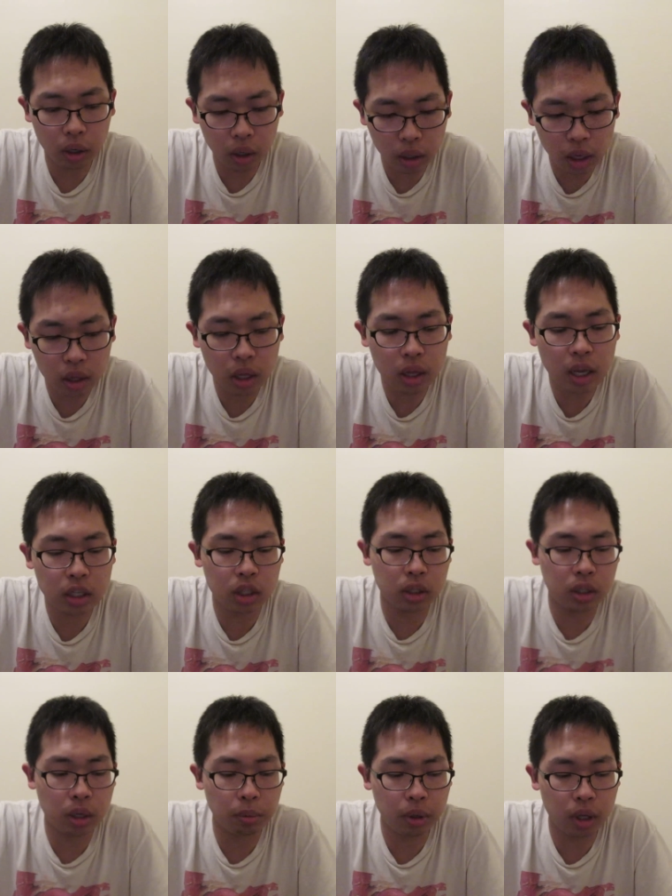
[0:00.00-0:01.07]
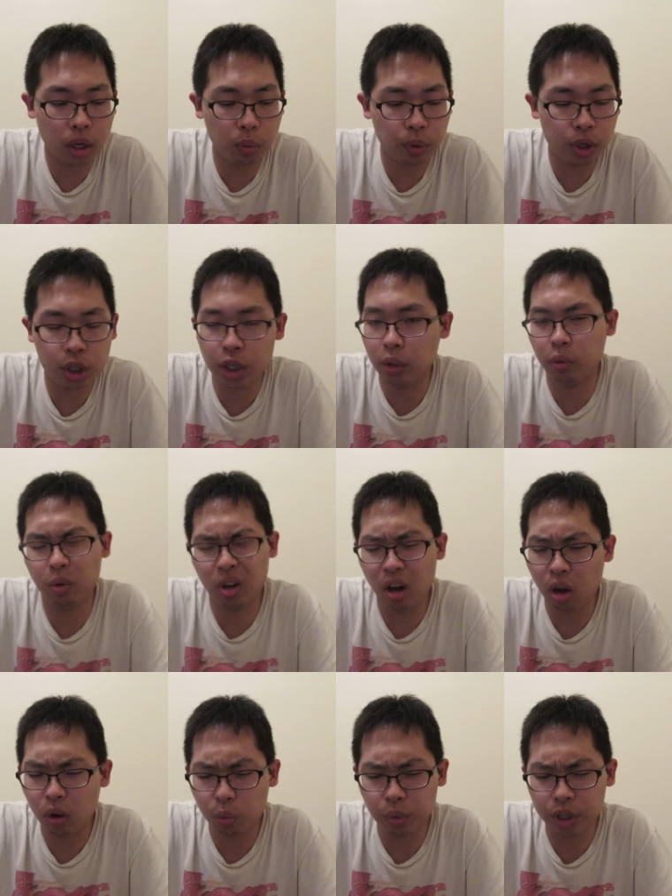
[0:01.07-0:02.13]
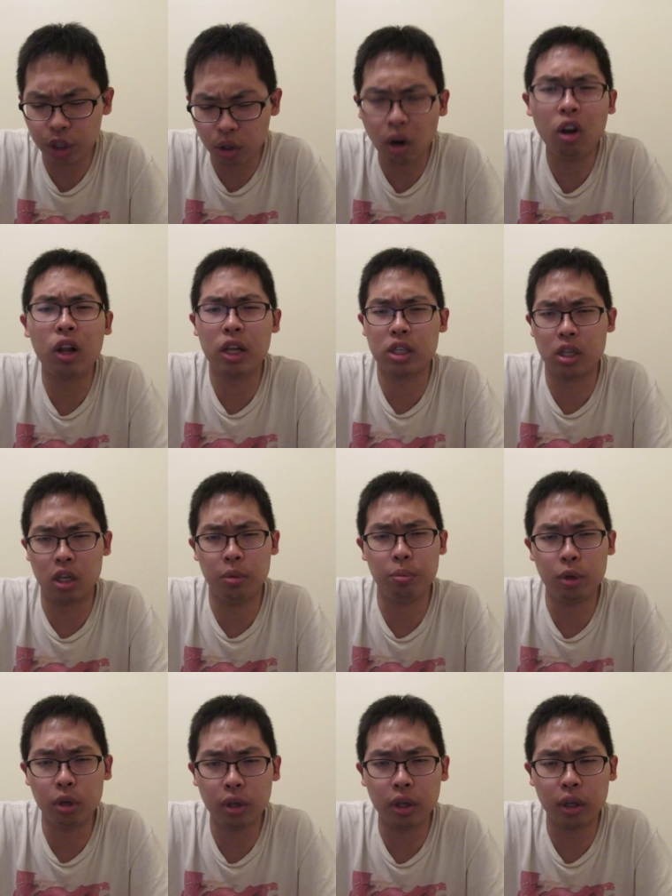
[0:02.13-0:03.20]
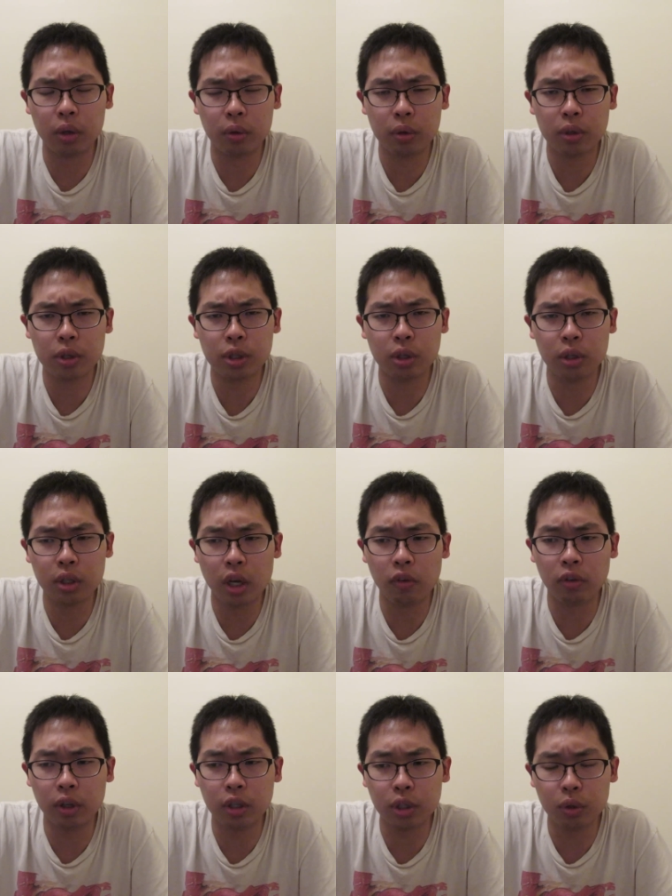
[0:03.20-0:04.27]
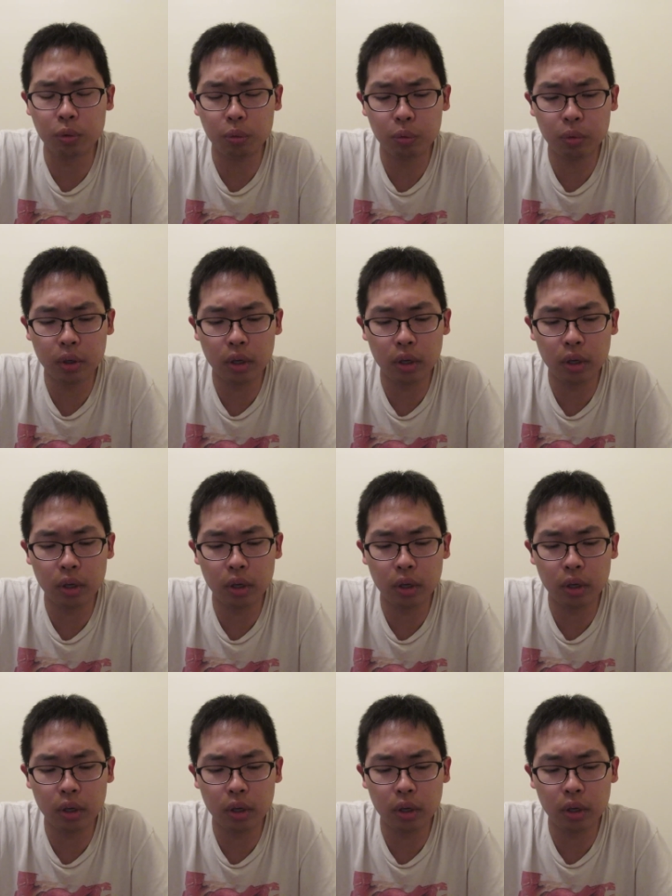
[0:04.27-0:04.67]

And I think that's something that we should, uh, we should all as a community should definitely do.